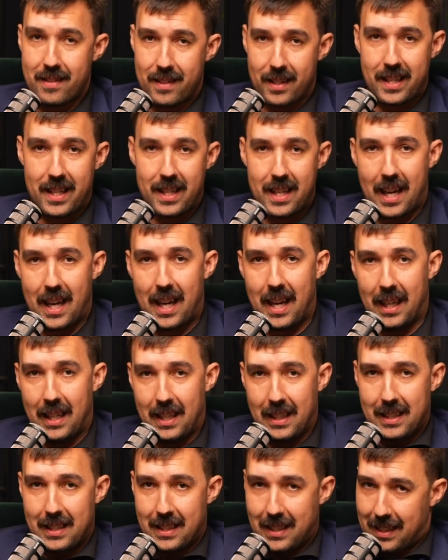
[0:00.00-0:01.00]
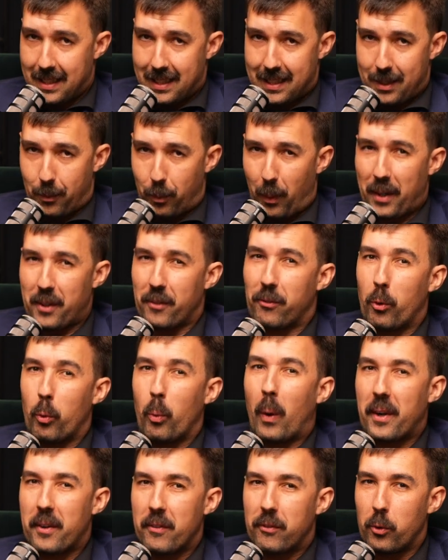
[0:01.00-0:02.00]
The uh, the wonderful,
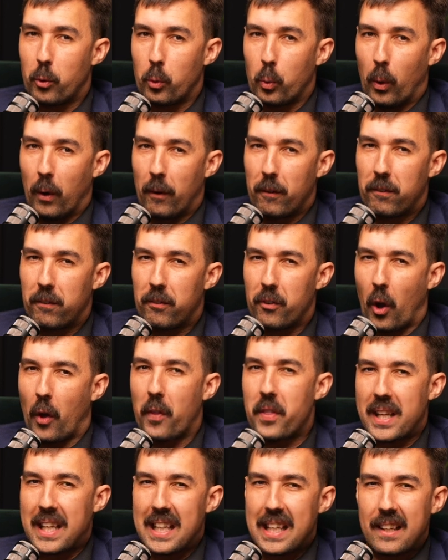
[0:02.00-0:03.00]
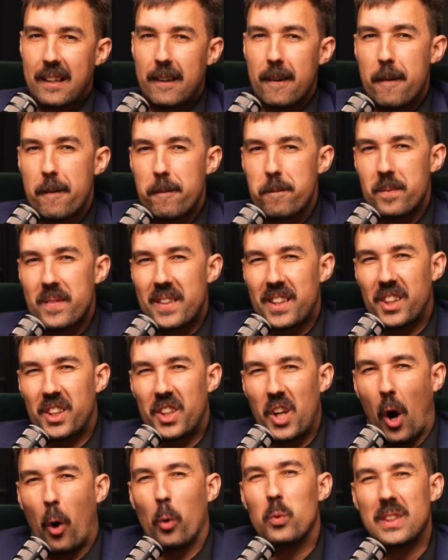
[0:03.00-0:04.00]
wonderful frothy
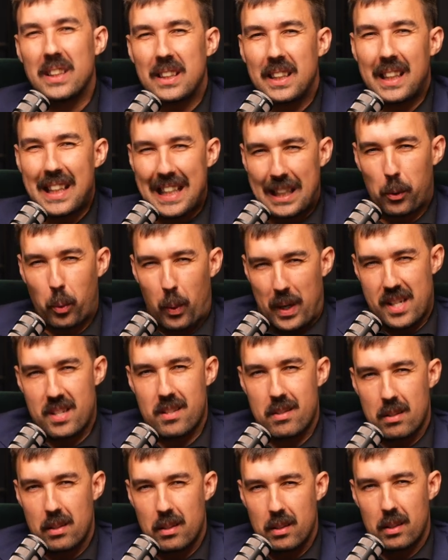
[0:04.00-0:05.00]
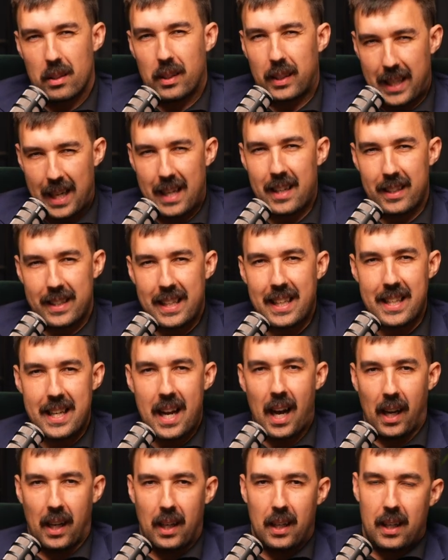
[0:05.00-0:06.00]
golden liquid. Get it in
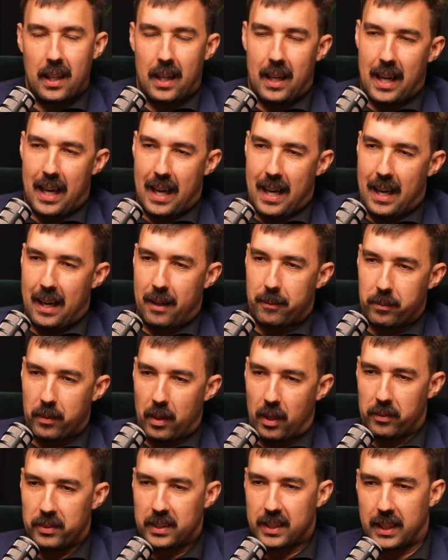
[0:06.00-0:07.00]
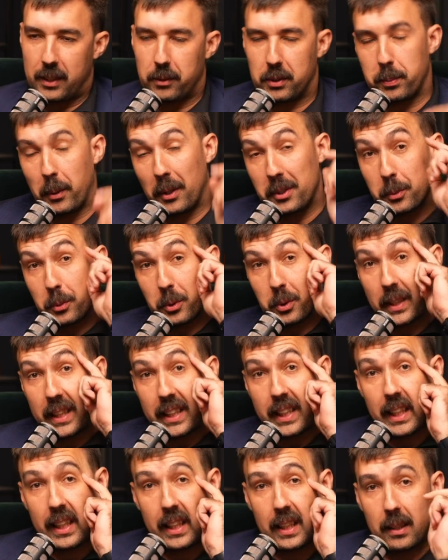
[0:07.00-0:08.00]
ya. Um, obviously, responsible
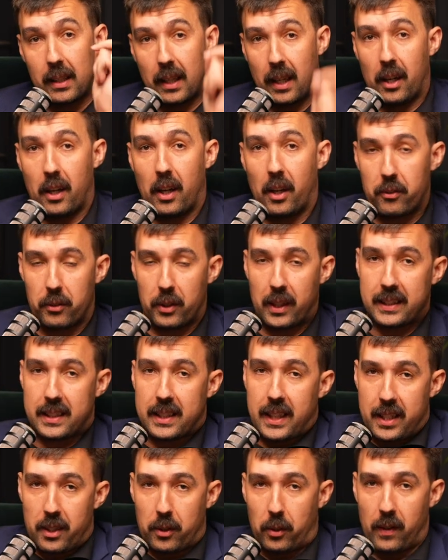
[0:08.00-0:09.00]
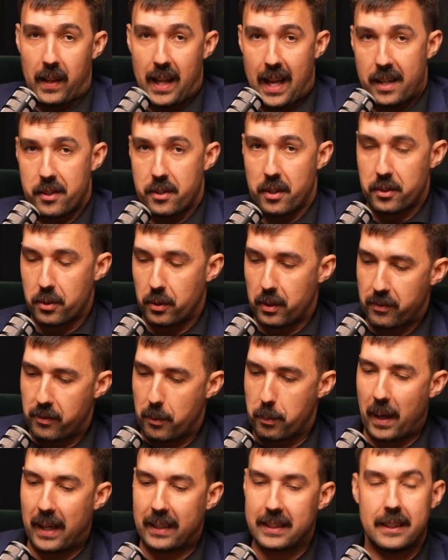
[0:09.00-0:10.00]
drinking, uh, over 18, all that. Don't do it if you're
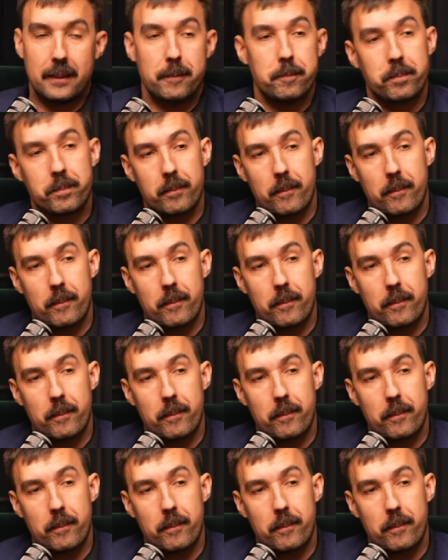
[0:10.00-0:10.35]
pregnant.